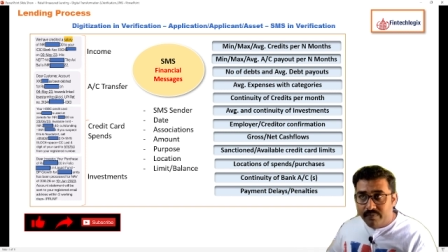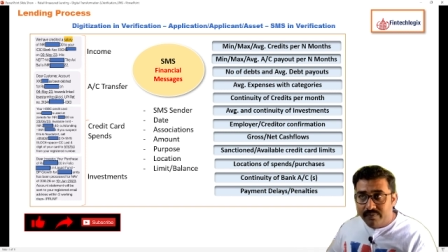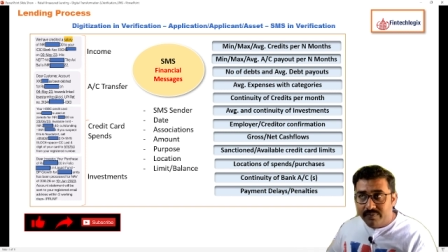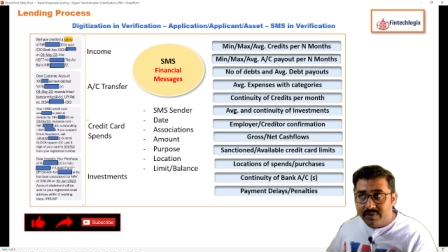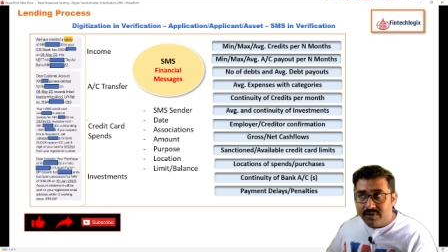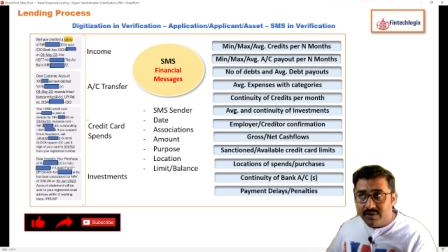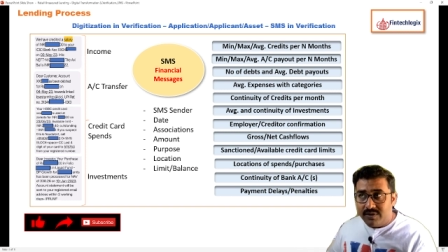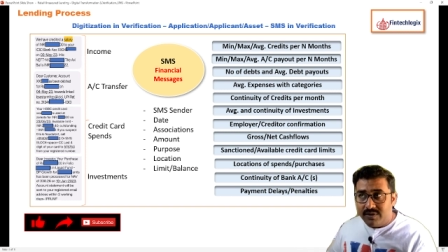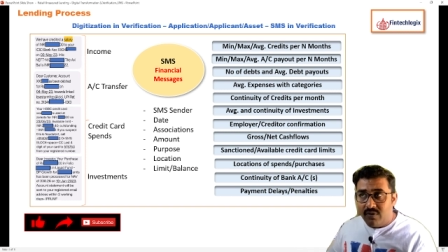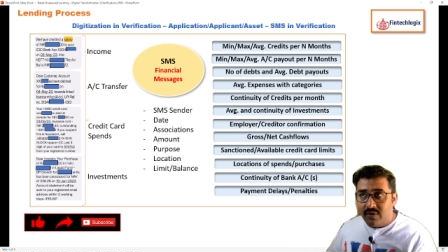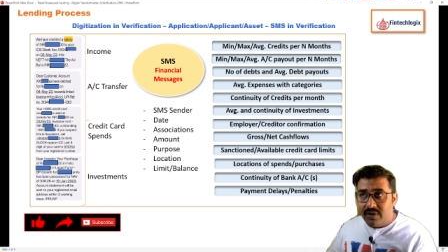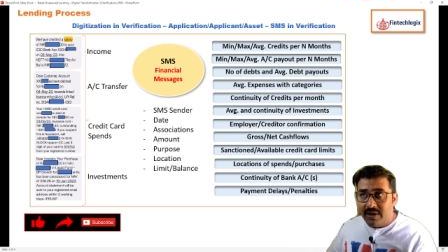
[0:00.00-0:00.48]

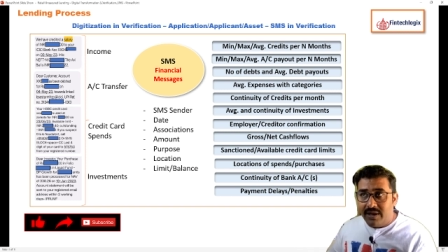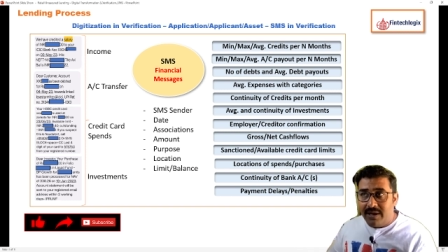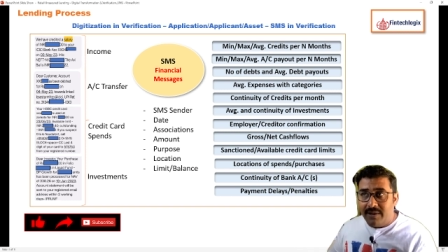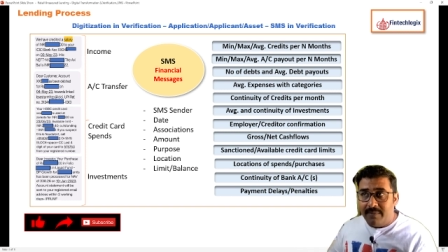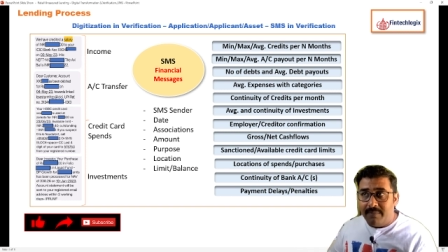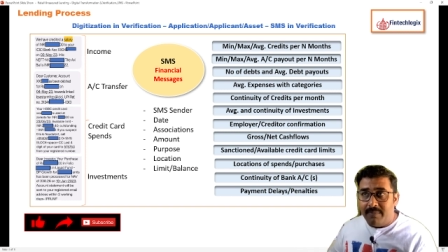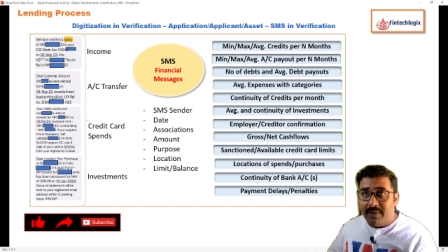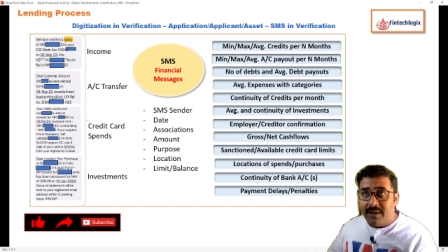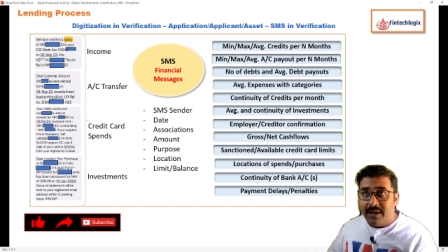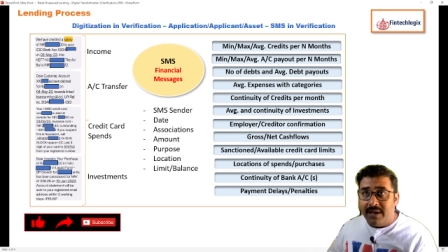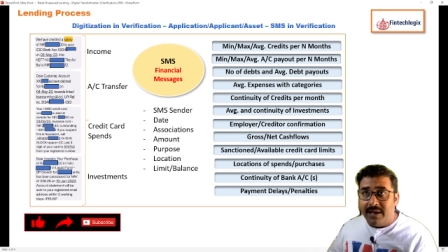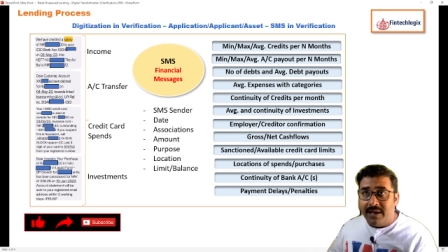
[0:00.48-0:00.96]
So
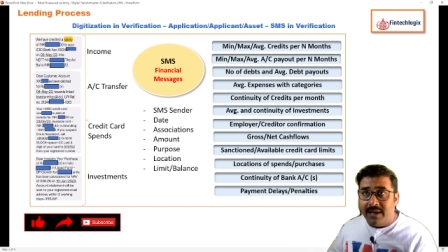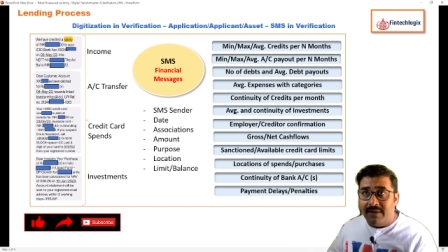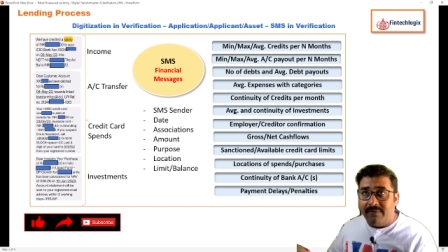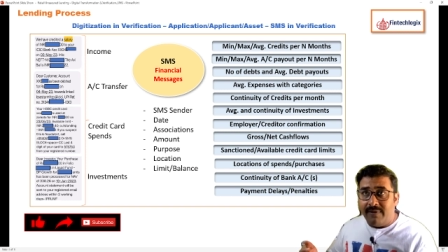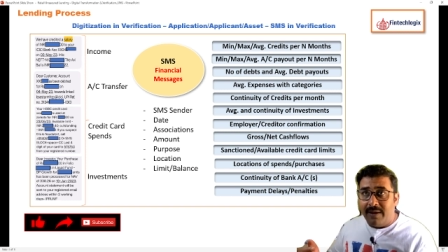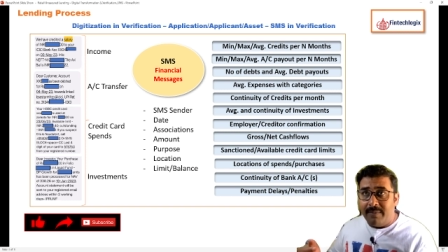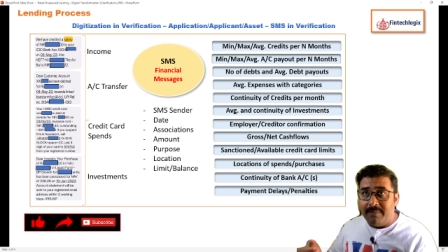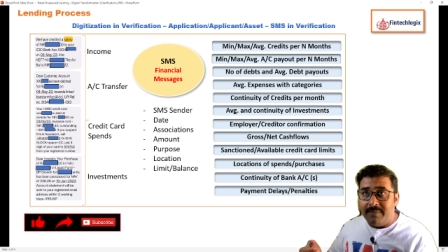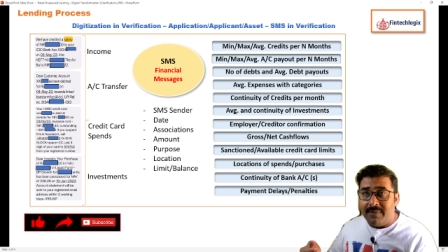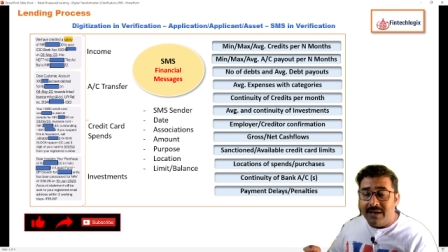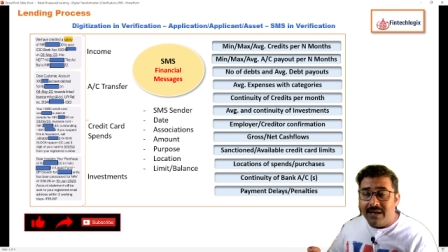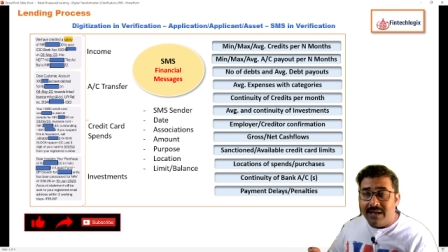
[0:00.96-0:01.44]
if
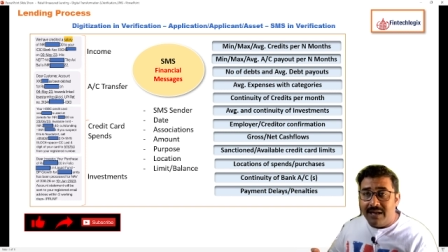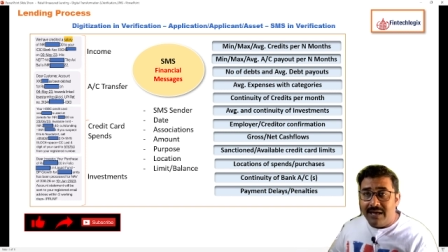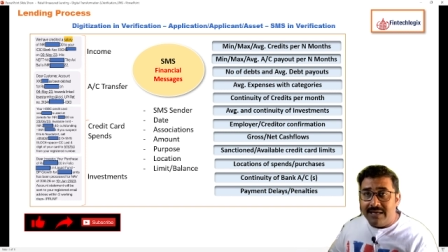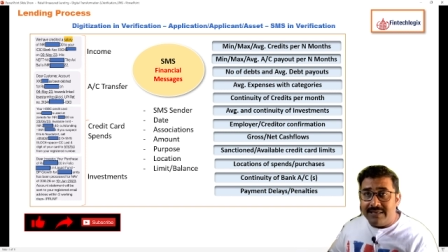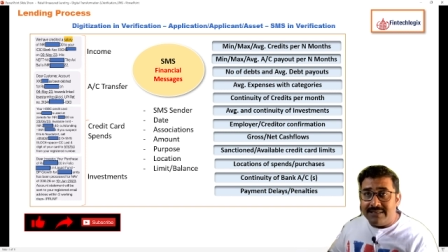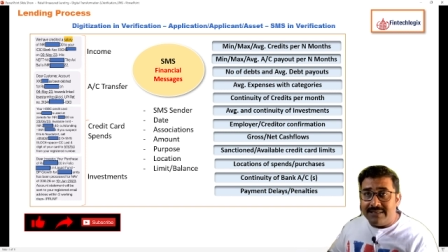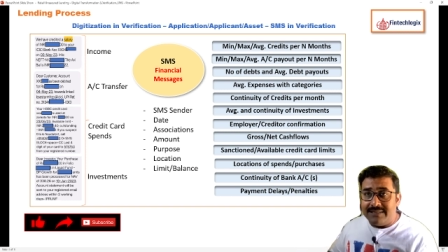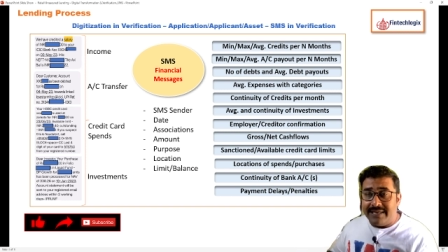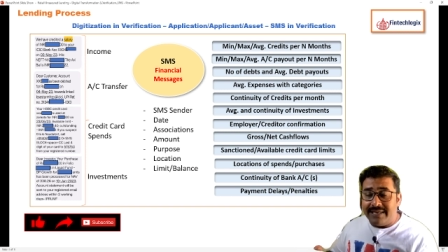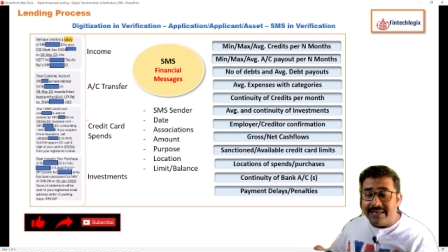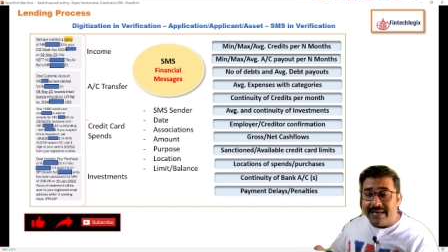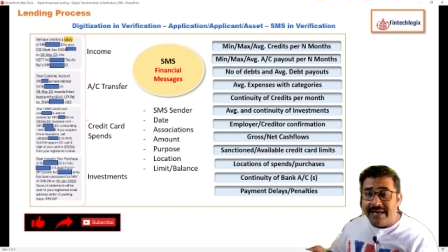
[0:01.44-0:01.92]
I'm, let's
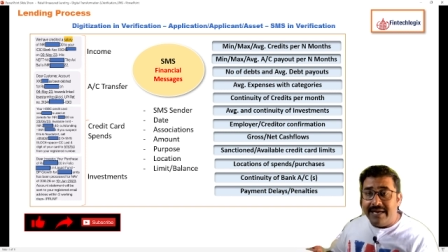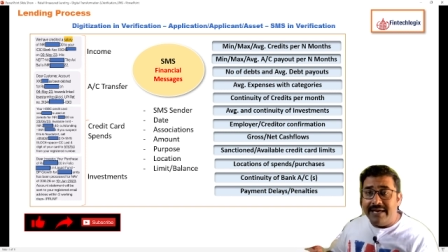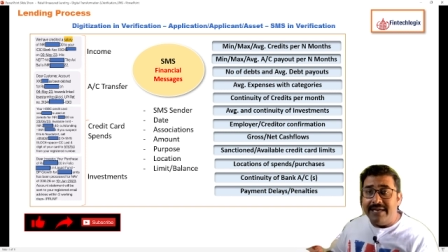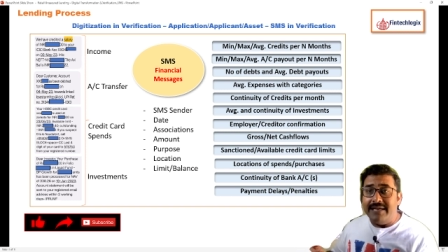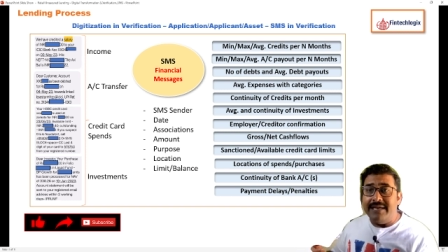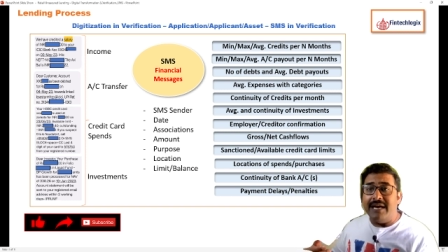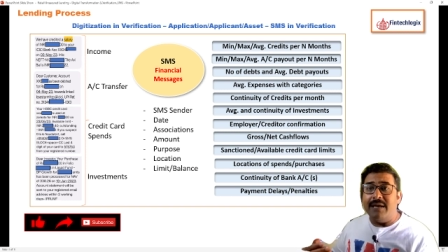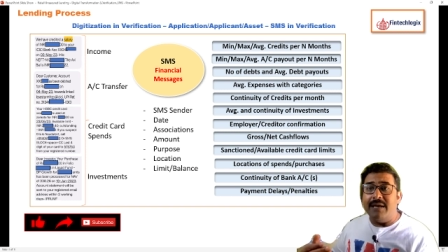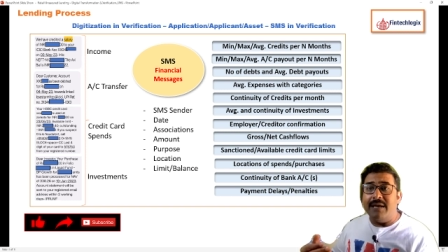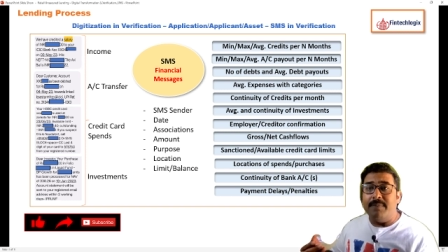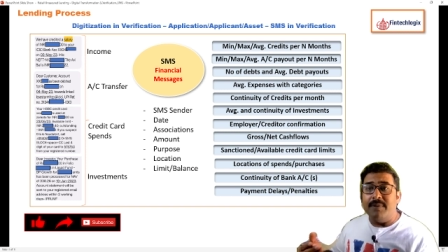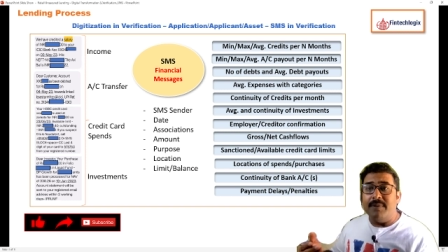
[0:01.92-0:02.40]
say, credit
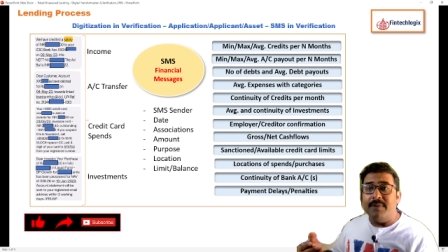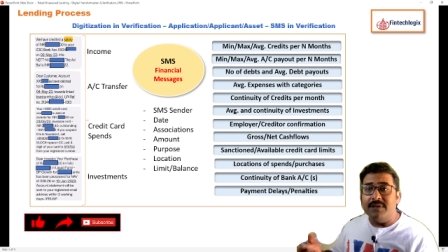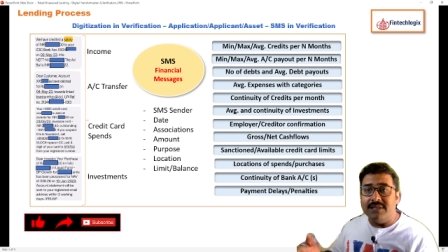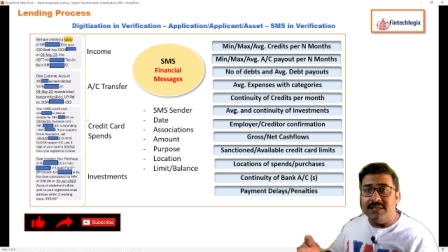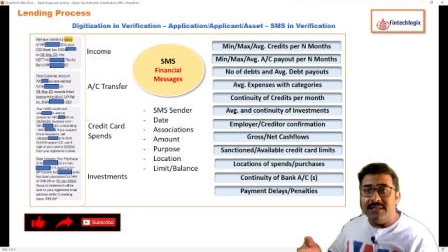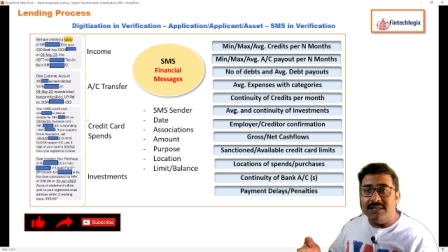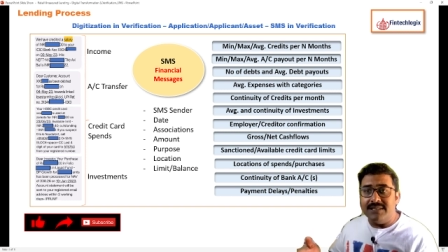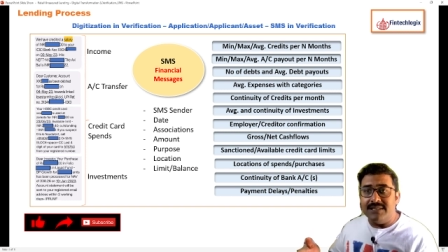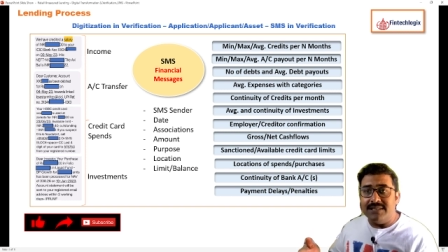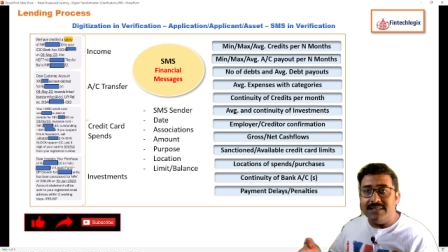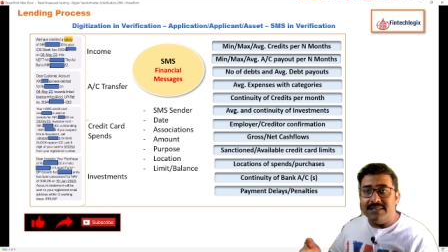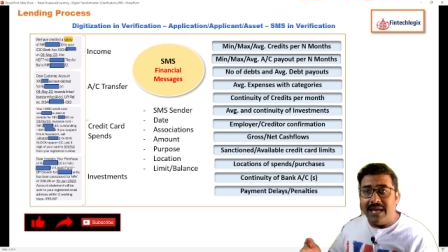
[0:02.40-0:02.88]
card purchase,